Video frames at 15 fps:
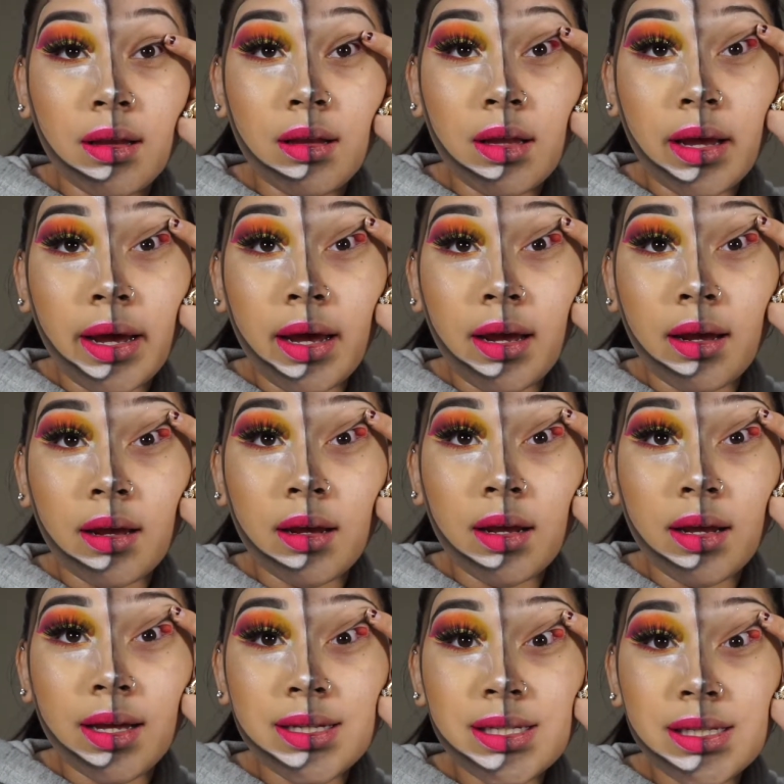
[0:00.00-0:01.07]
Like,
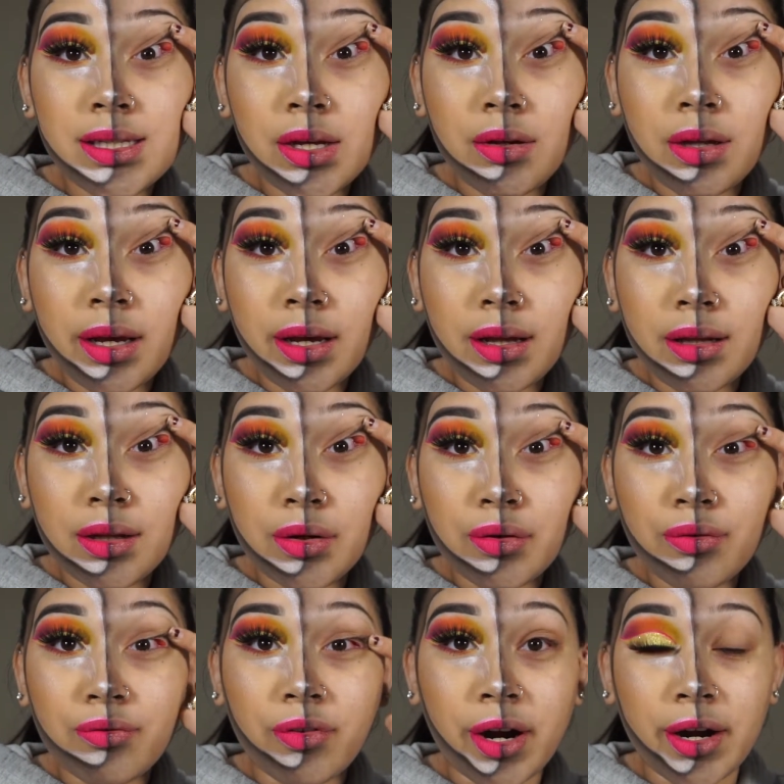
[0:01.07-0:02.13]
it's still like a
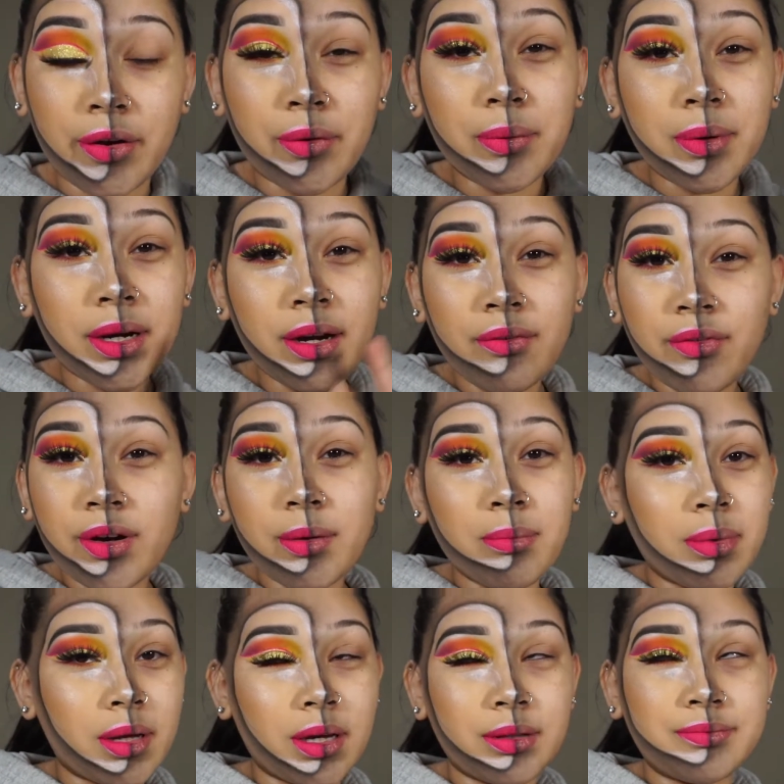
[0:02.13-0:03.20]
little red or whatever,
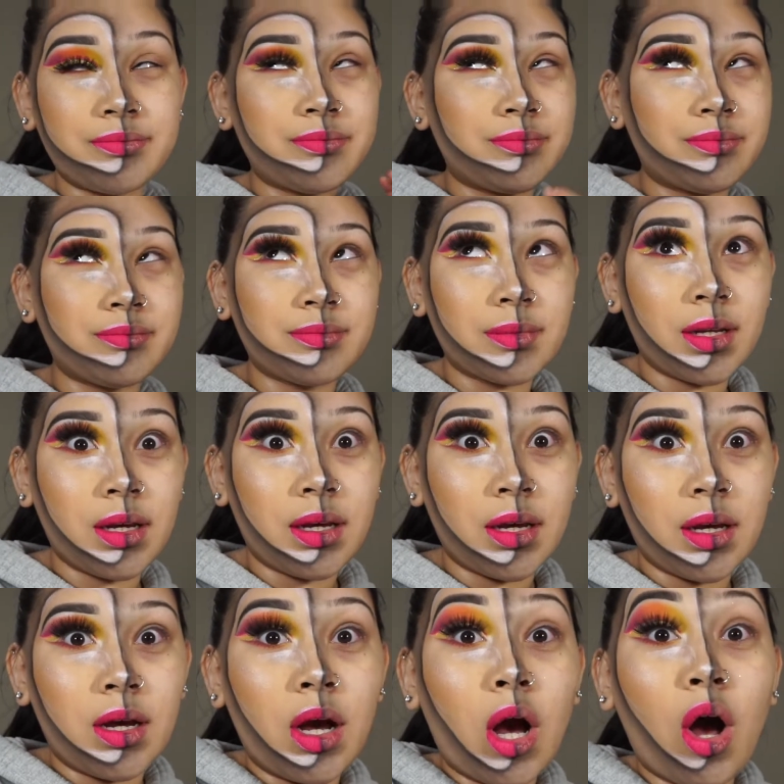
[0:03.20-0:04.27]
but
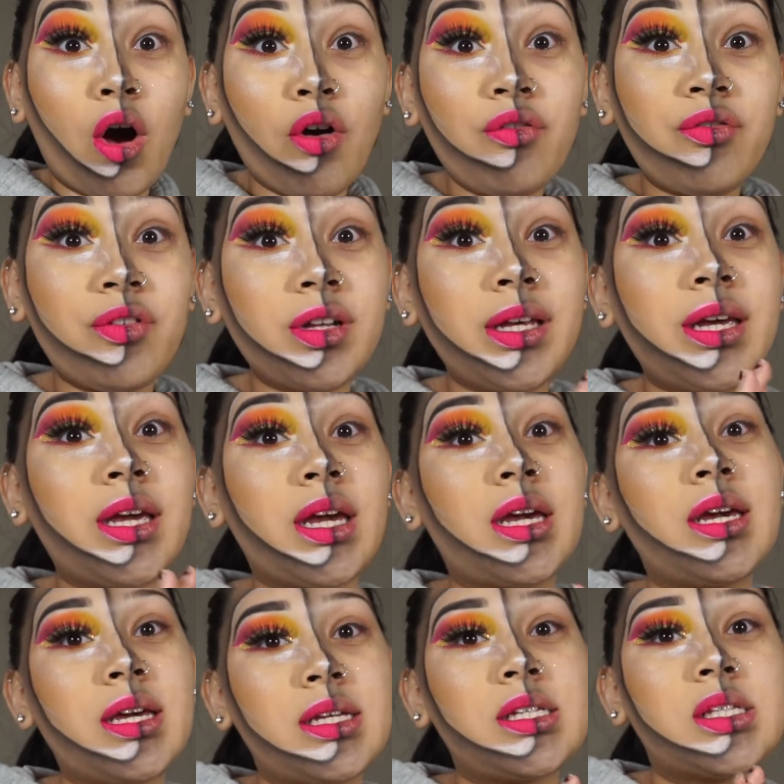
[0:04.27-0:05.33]
hopefully
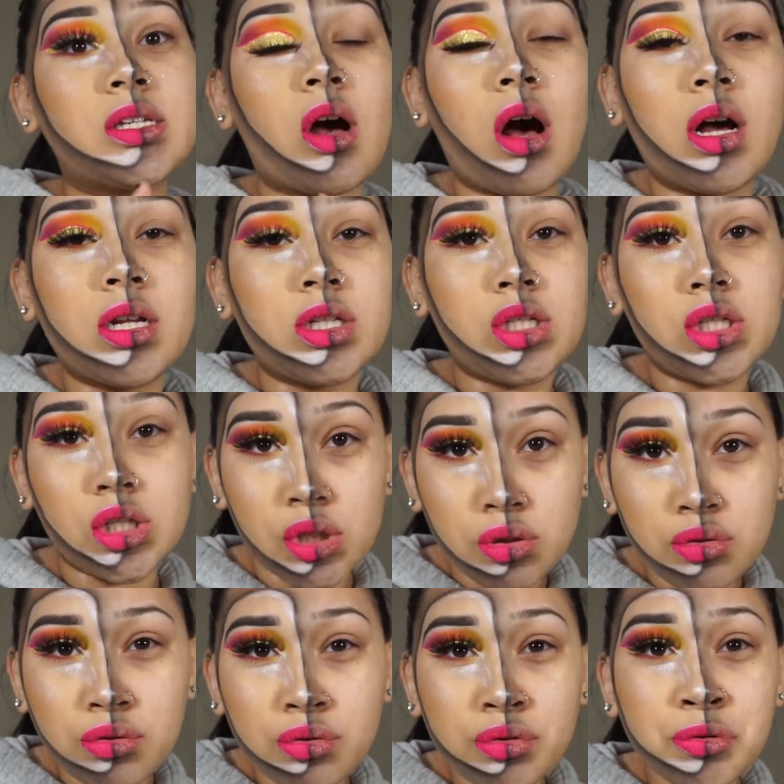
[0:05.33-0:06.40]
it is gone
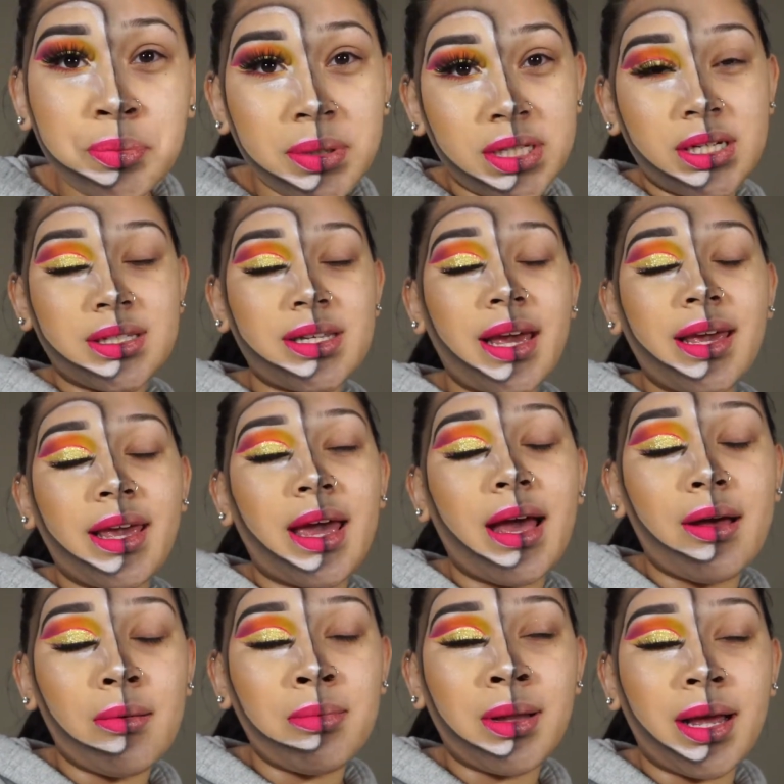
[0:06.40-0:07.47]
soon because I
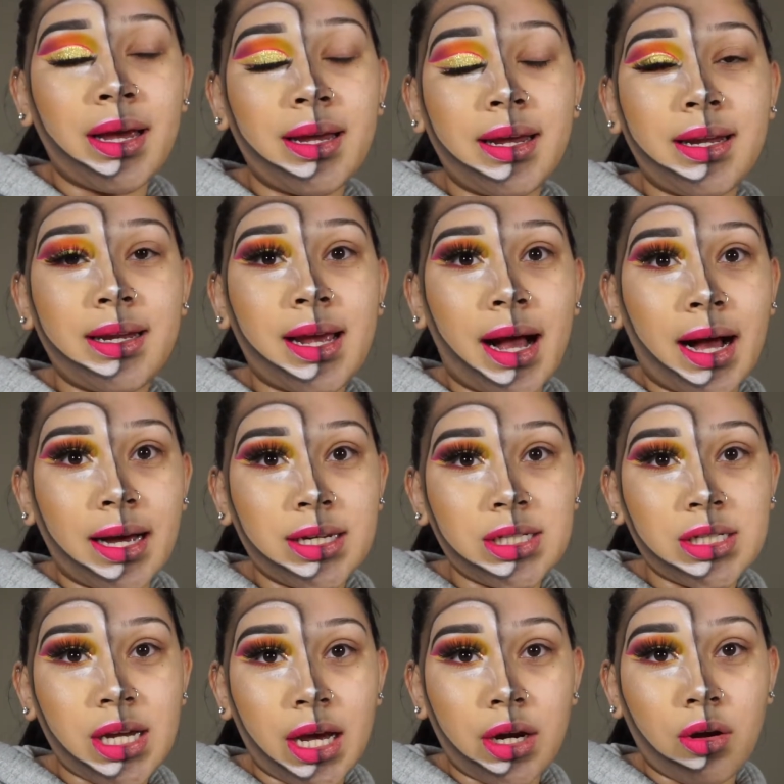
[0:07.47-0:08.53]
can't apply any
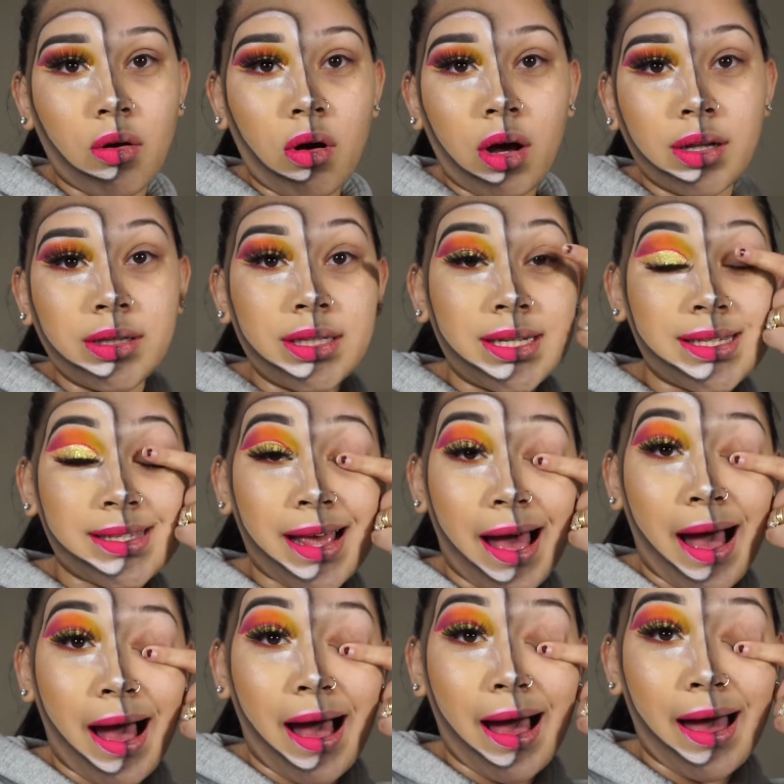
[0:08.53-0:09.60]
eyeshadow on this
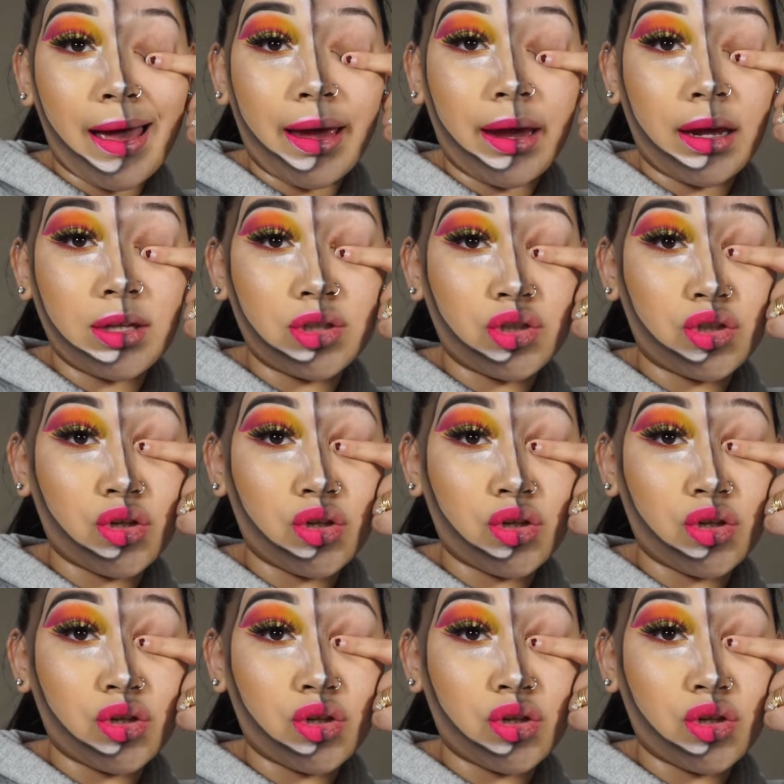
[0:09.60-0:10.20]
eye.